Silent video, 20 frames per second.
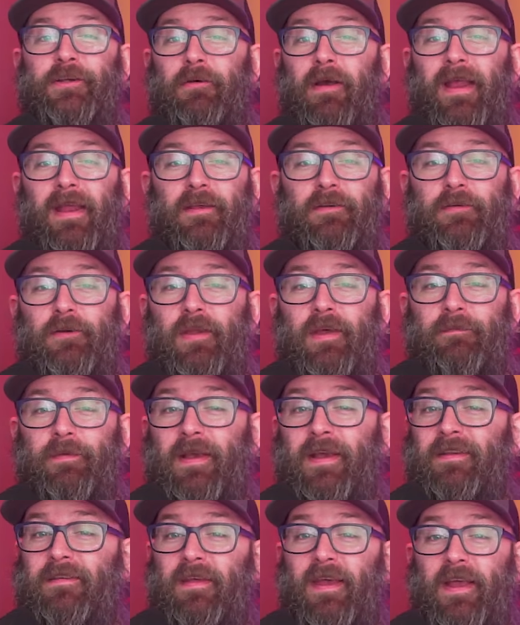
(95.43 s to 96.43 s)
training
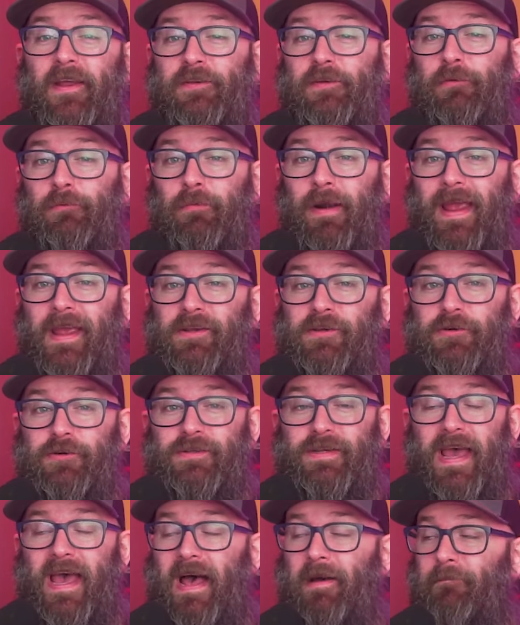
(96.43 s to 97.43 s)
certificates like it's a ranger
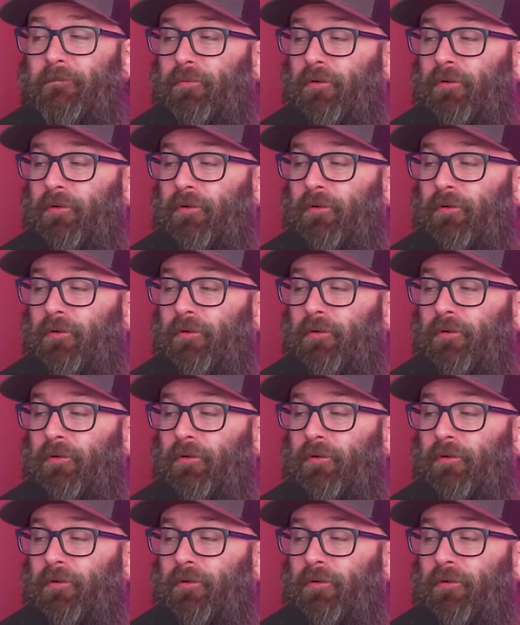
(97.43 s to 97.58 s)
tab